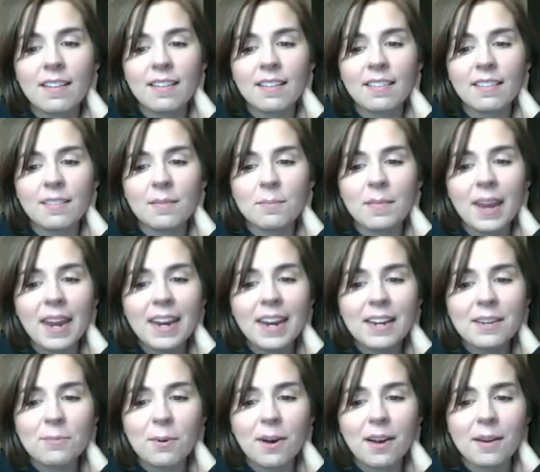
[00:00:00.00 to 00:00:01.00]
made
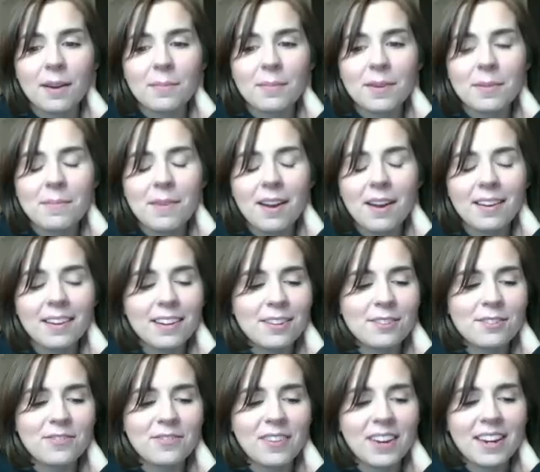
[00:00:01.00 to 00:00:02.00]
one, but I'm not a
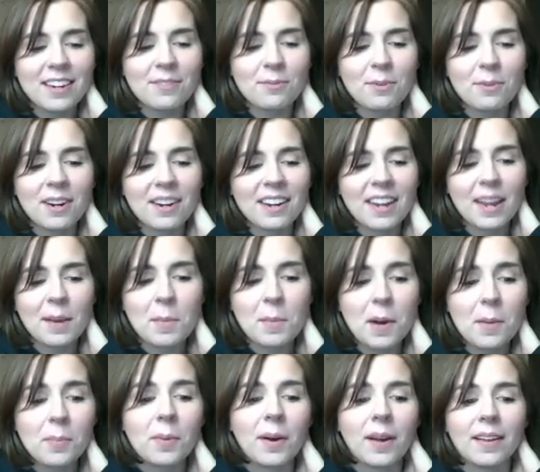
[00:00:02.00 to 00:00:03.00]
huge fan of what I came
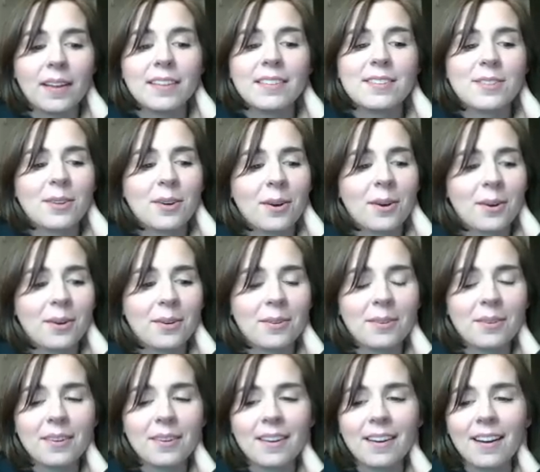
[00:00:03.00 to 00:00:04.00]
up with.
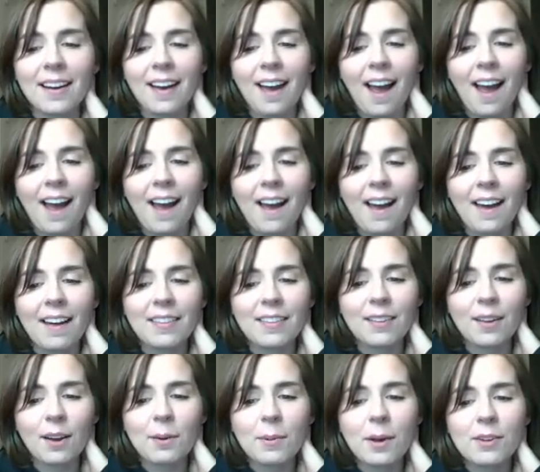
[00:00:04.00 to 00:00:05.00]
So I
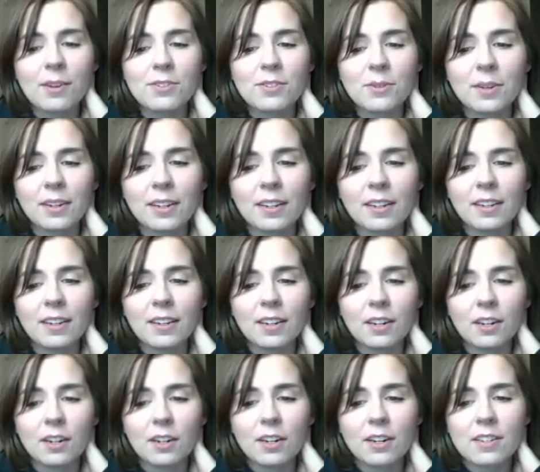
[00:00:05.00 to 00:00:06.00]
thought about doing a
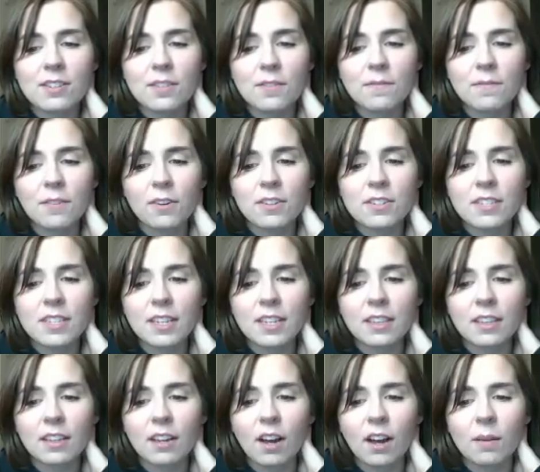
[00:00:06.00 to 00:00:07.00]
gear because the first thing
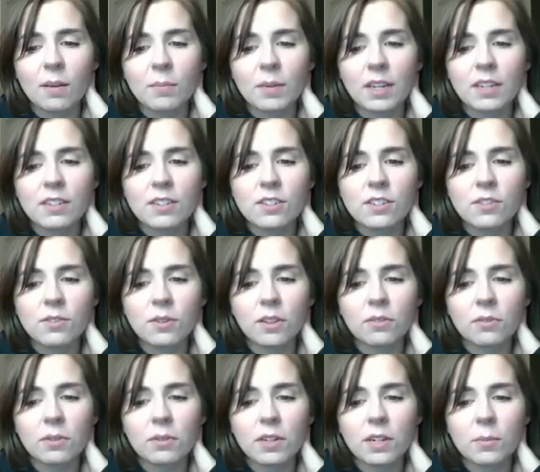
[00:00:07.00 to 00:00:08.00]
that got me into doing
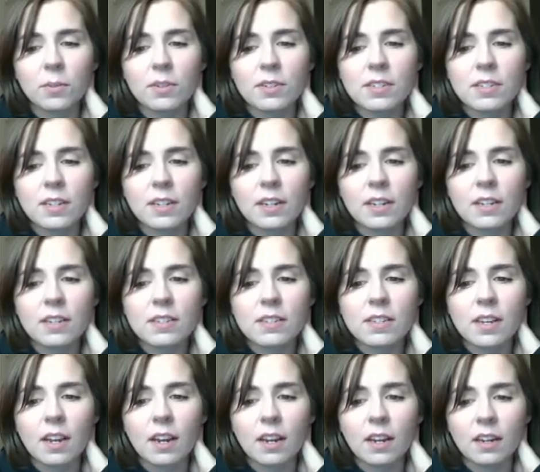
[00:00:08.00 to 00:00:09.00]
3D printing is
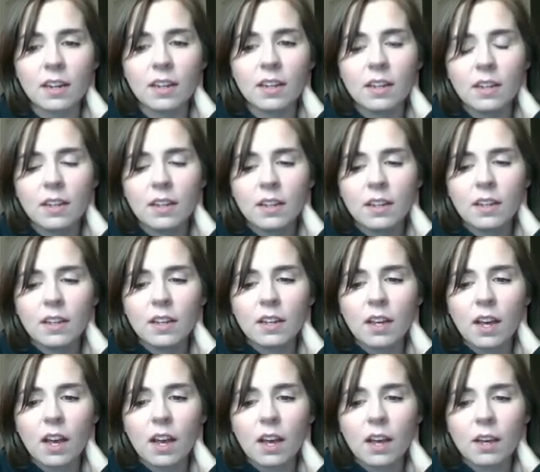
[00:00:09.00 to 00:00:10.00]
a
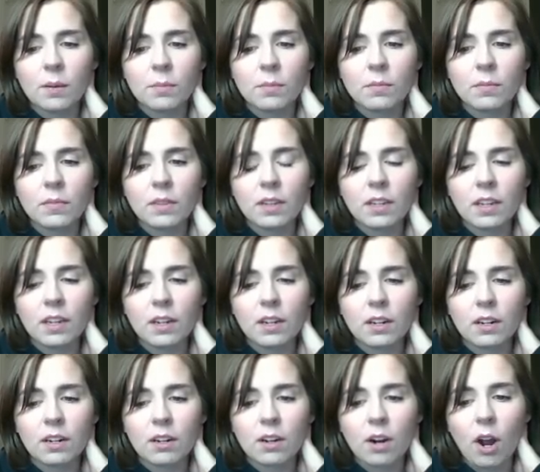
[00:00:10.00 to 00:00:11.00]

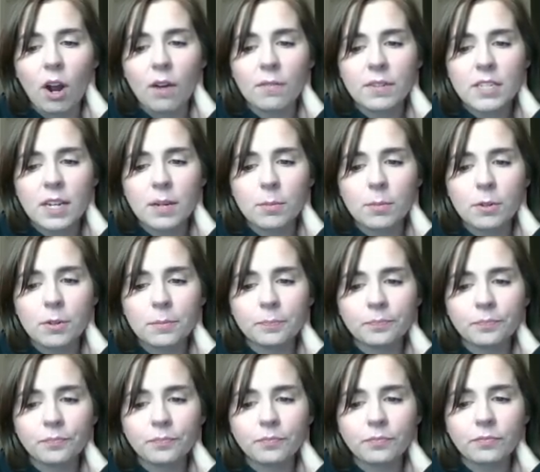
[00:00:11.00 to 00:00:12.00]
gear coffee table,
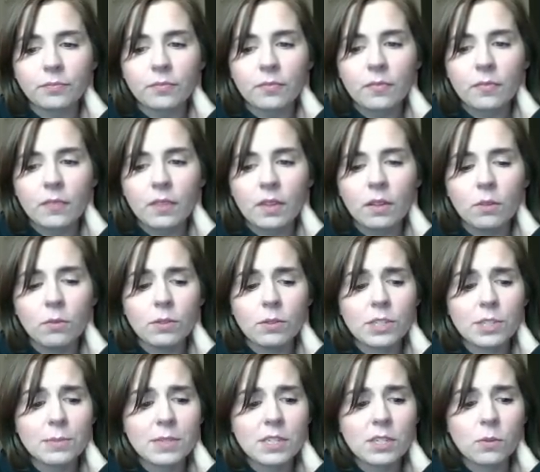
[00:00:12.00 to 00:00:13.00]
which
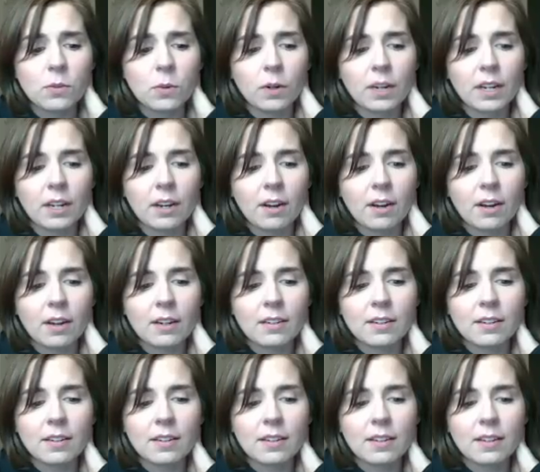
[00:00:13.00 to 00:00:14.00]
I'm still working on.
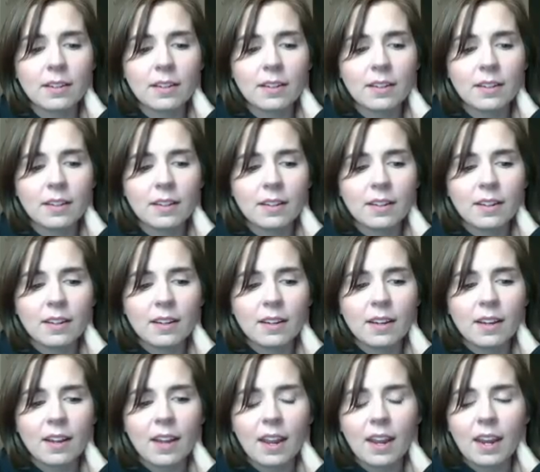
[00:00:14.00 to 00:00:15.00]

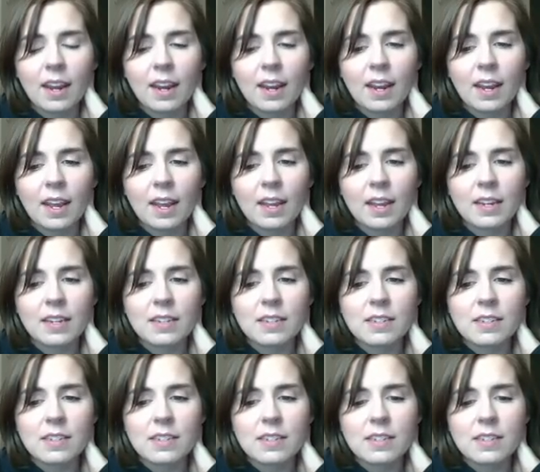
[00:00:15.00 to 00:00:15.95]
And